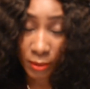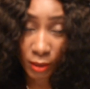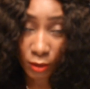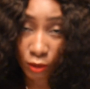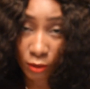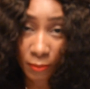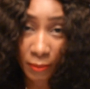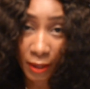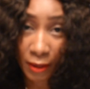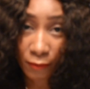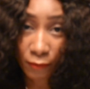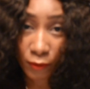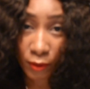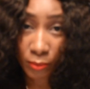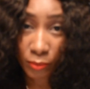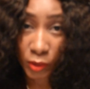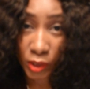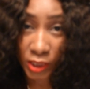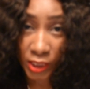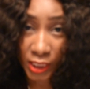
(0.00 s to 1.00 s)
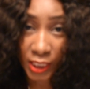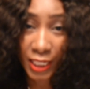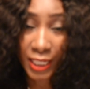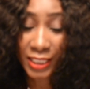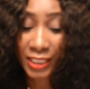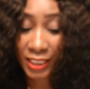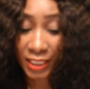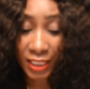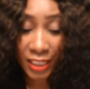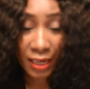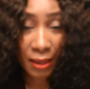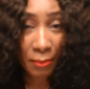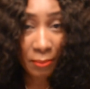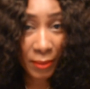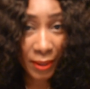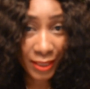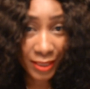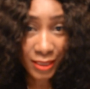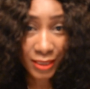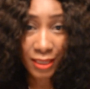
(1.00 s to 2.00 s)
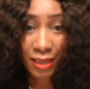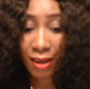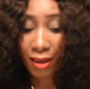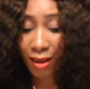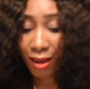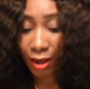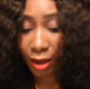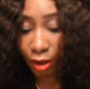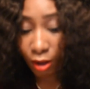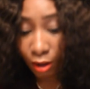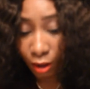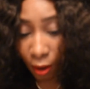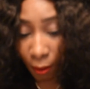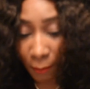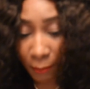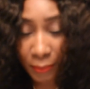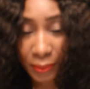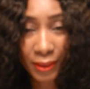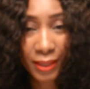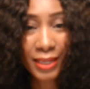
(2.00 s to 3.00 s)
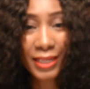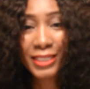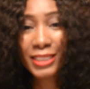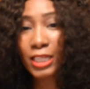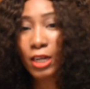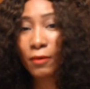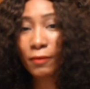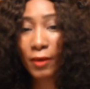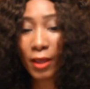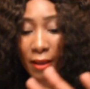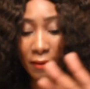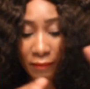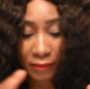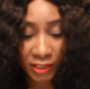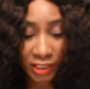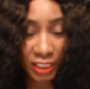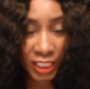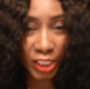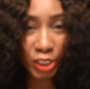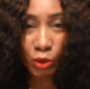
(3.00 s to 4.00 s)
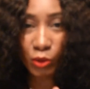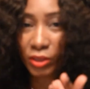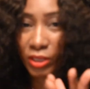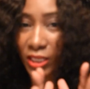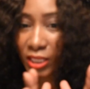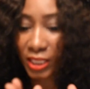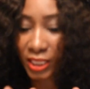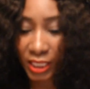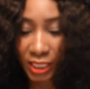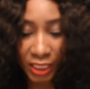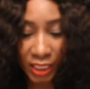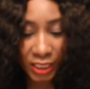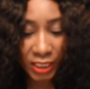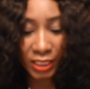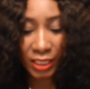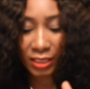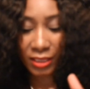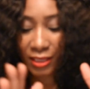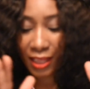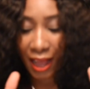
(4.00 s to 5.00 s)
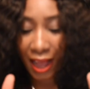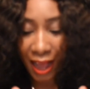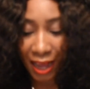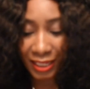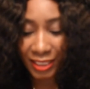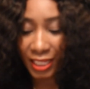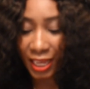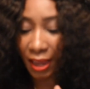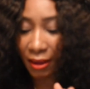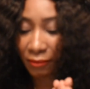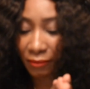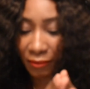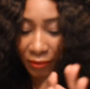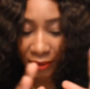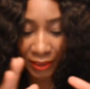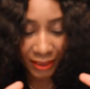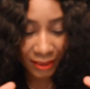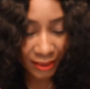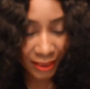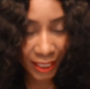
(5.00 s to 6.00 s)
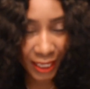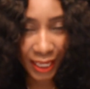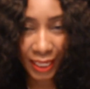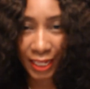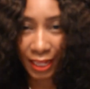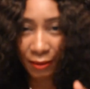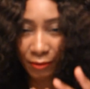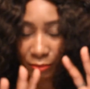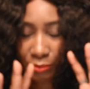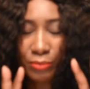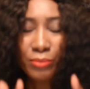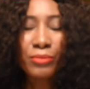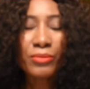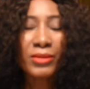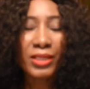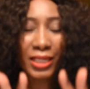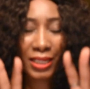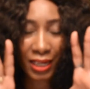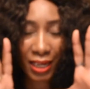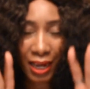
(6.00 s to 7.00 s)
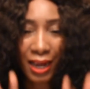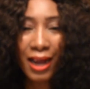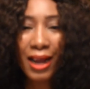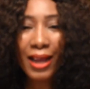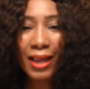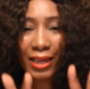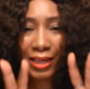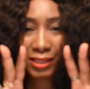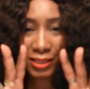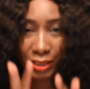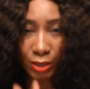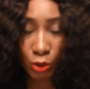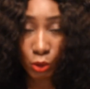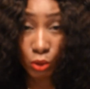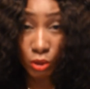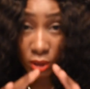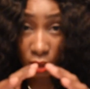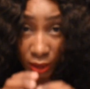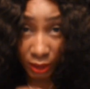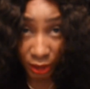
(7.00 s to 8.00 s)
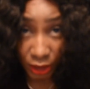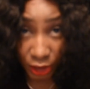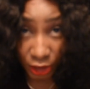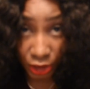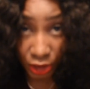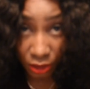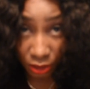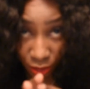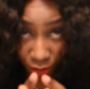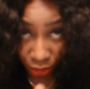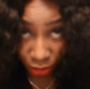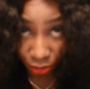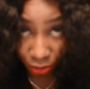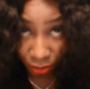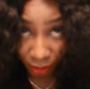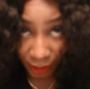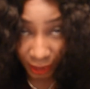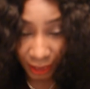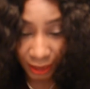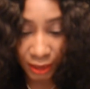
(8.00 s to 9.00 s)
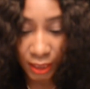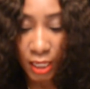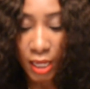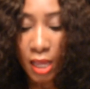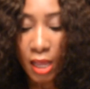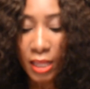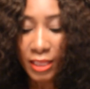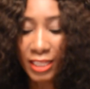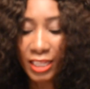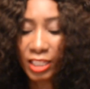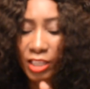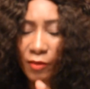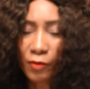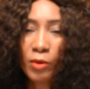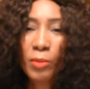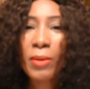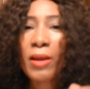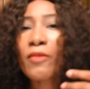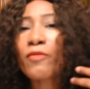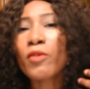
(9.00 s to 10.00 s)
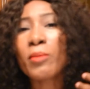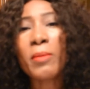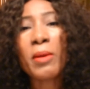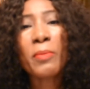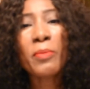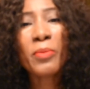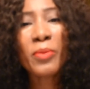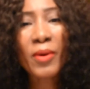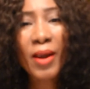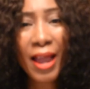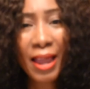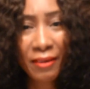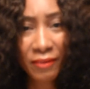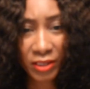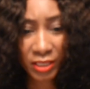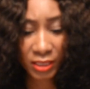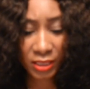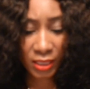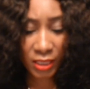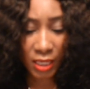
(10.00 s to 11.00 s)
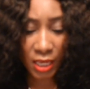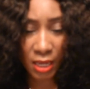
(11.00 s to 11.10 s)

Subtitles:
you're buying from the dealer. The dealer makes complete of everything you need, the tax, everything. The car is in good condition, you know that. Then if you're buying from a private